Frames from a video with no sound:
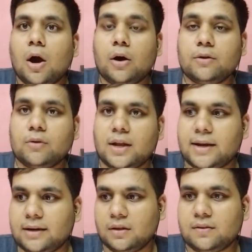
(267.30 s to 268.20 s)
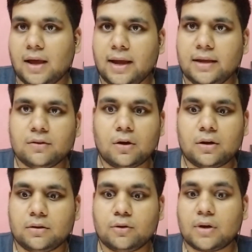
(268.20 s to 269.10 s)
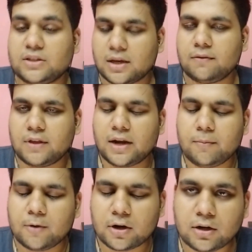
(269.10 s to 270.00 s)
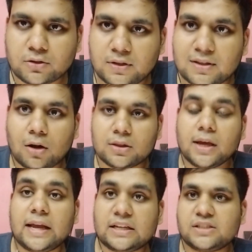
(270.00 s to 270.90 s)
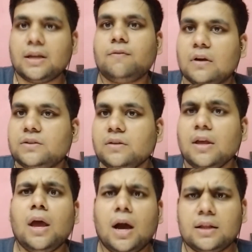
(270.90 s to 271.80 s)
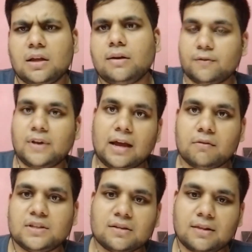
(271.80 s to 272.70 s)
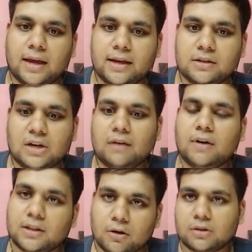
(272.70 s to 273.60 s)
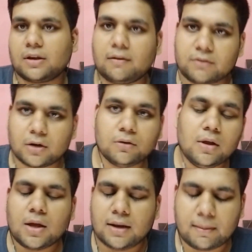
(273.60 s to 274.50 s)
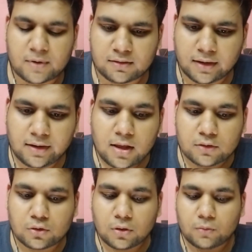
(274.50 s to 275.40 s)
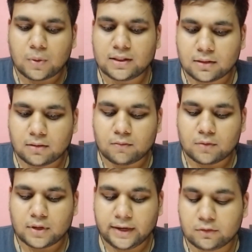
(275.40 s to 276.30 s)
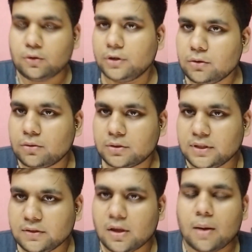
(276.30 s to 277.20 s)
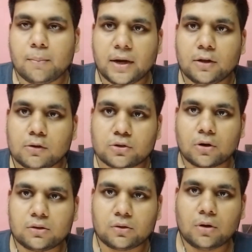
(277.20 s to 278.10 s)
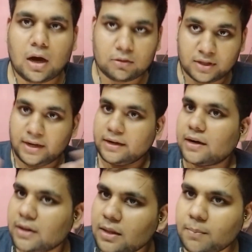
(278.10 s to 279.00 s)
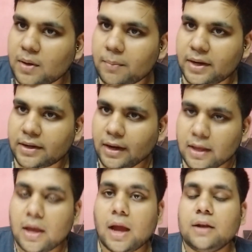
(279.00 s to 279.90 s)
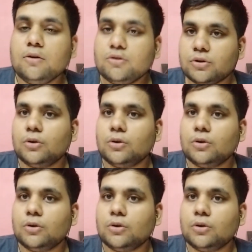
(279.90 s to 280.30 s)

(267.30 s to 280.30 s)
or you can get the size, or you can check if they're empty or not. So these are all the STL functions. Other languages like Java, they also have their own libraries, right? So one It's good to know these, but you should also know how they're internally implemented, and you should